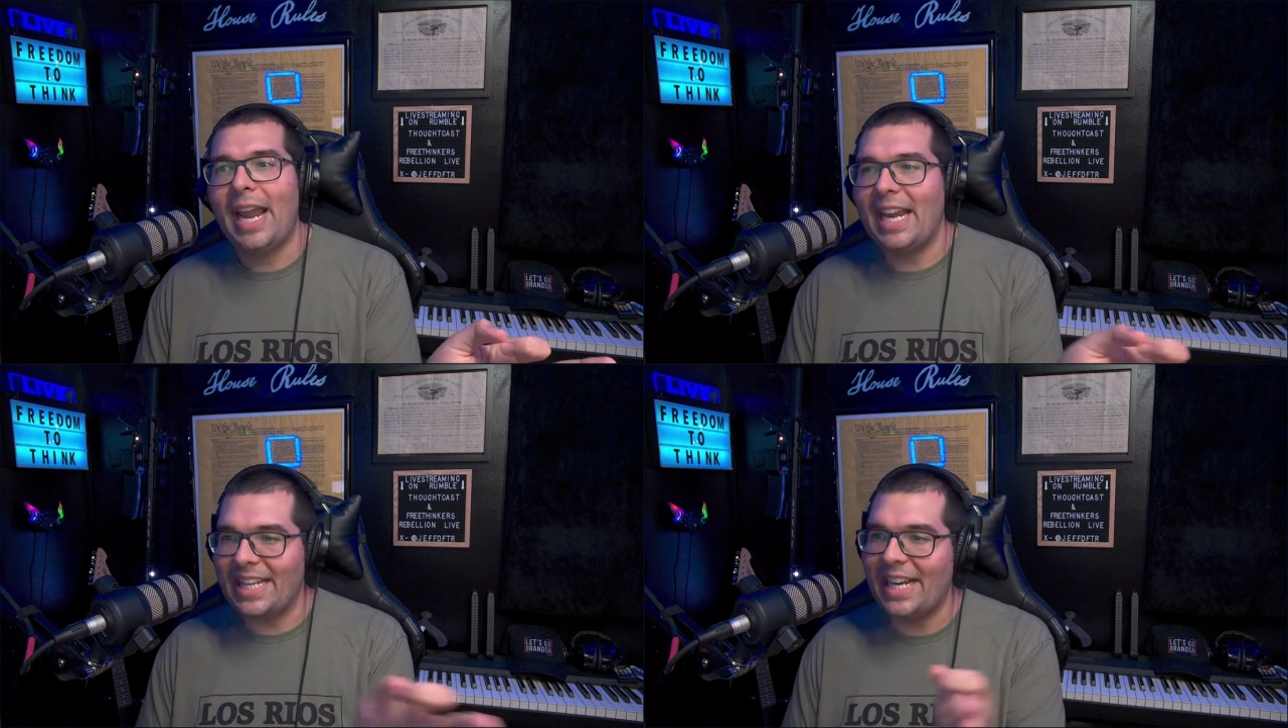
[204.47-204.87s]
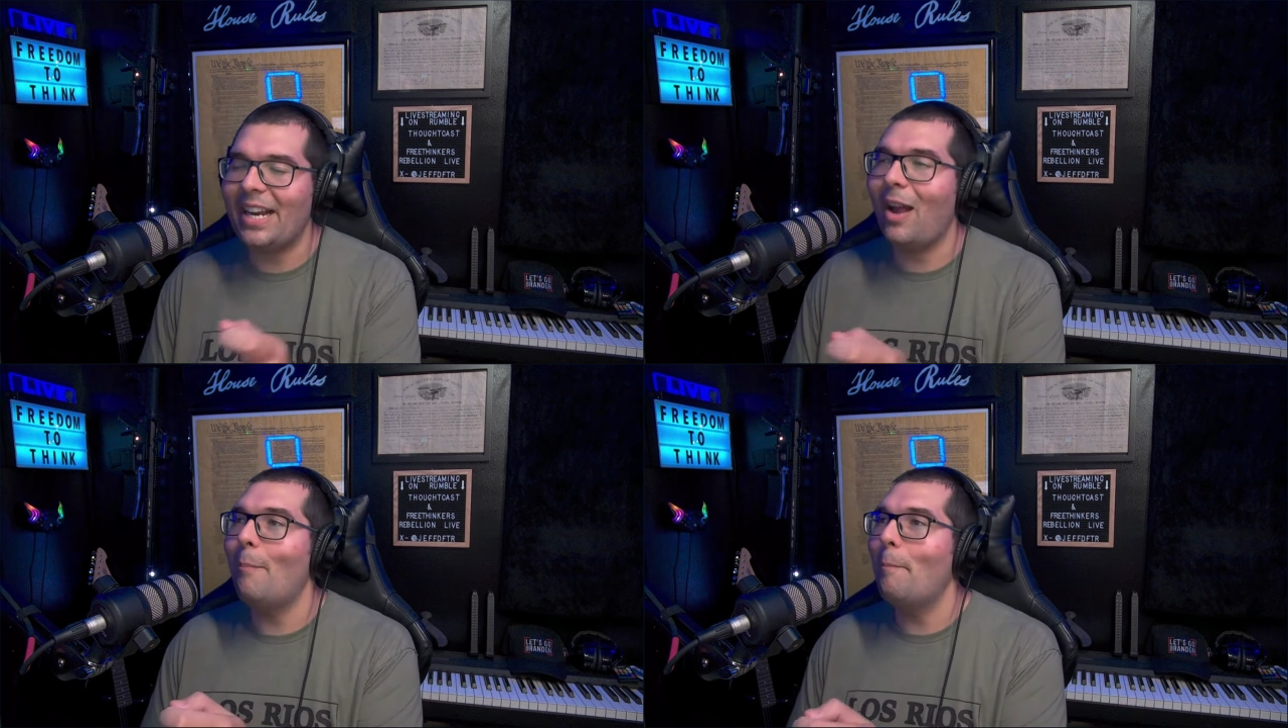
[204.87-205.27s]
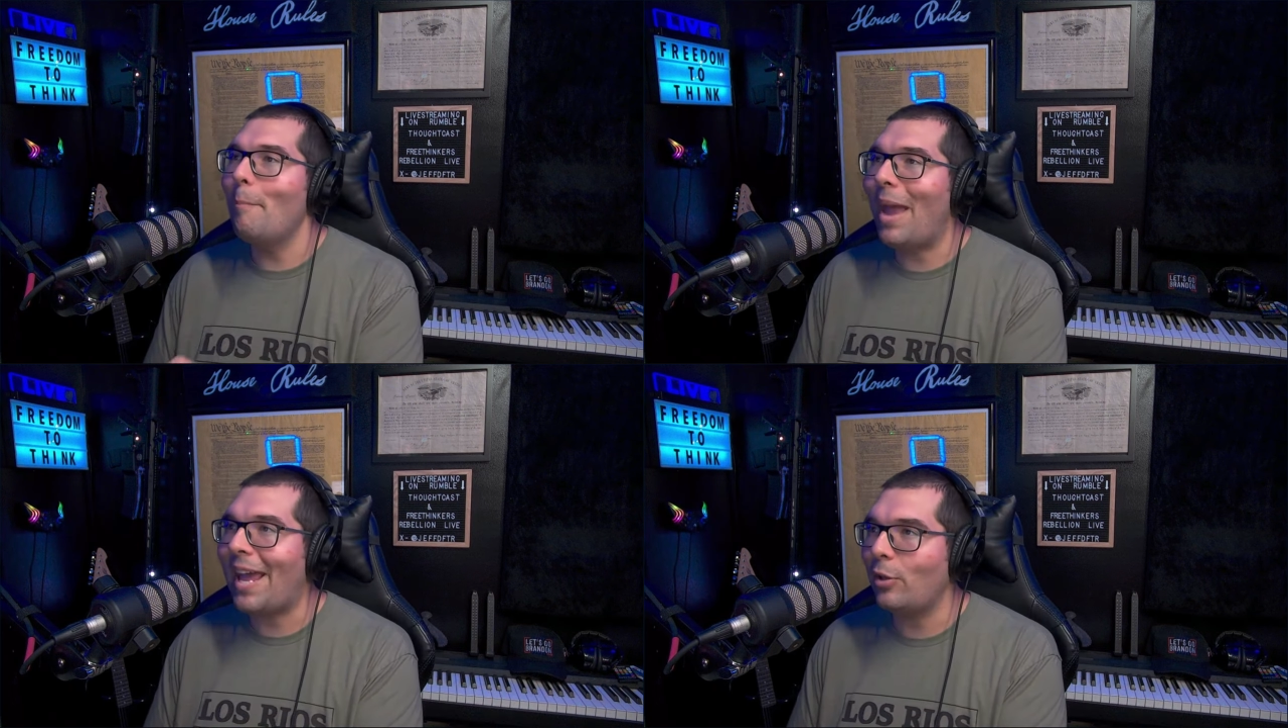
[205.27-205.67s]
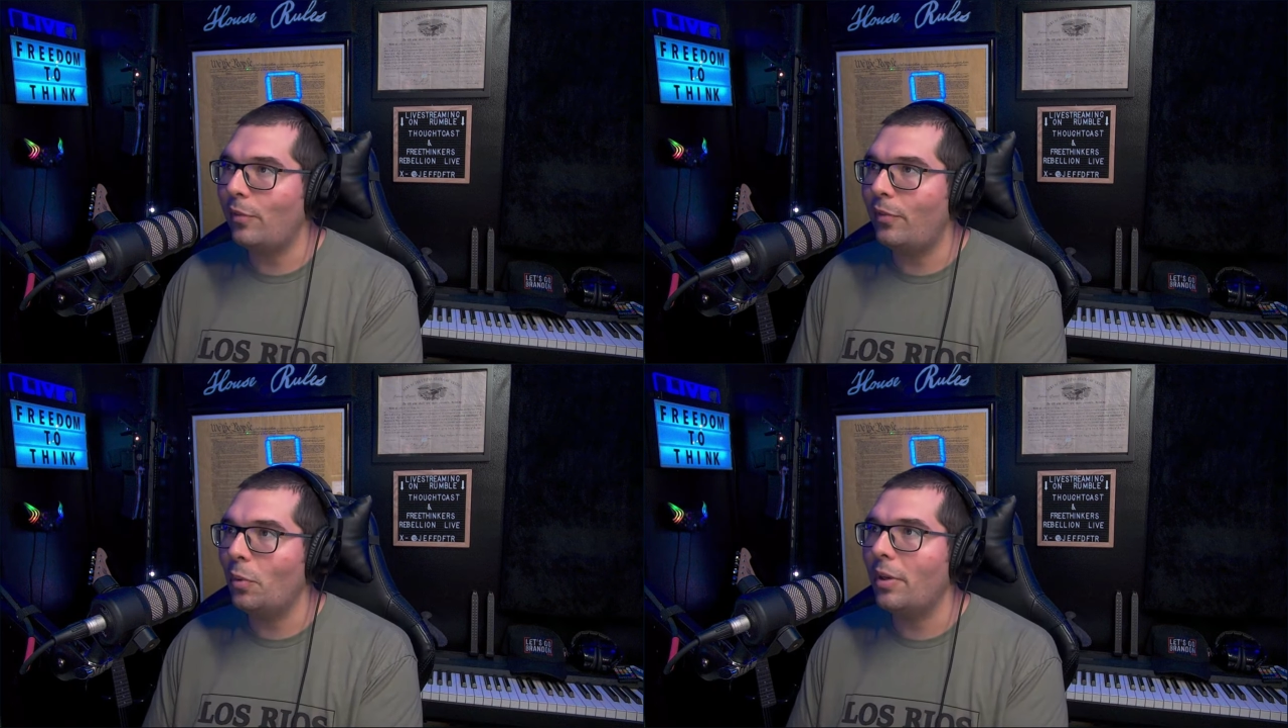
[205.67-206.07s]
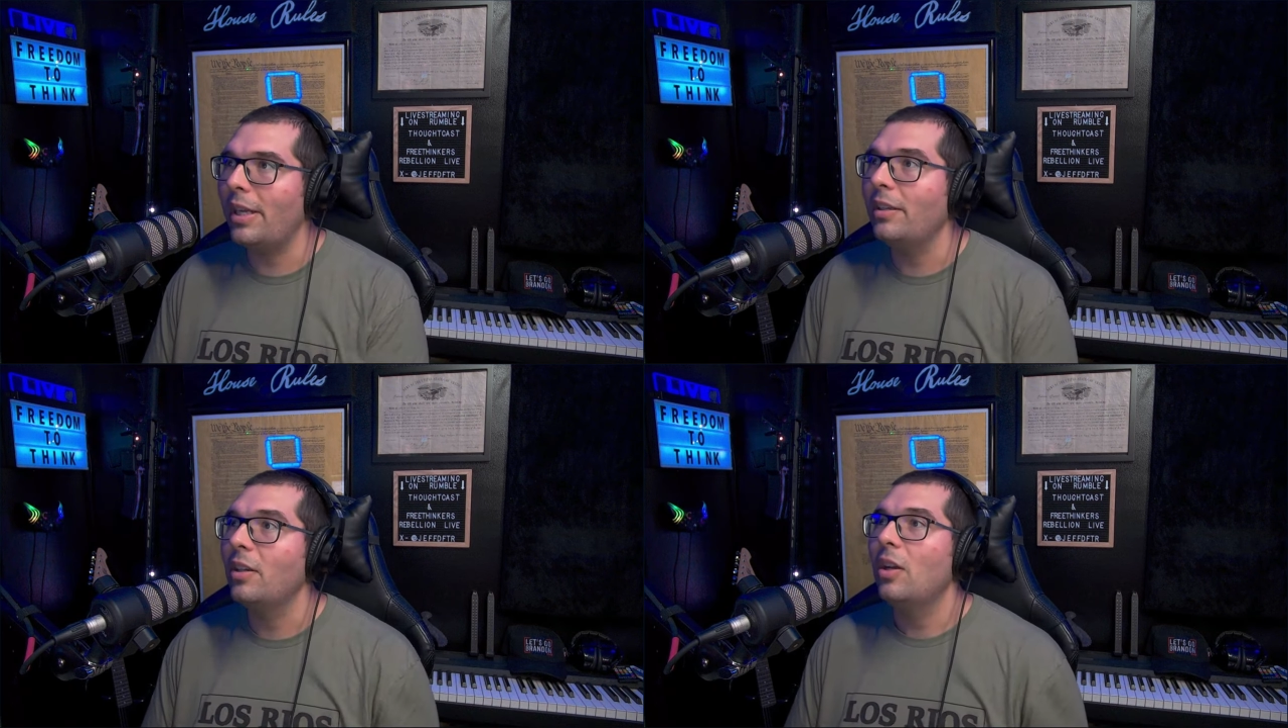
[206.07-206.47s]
and getting a medal for it.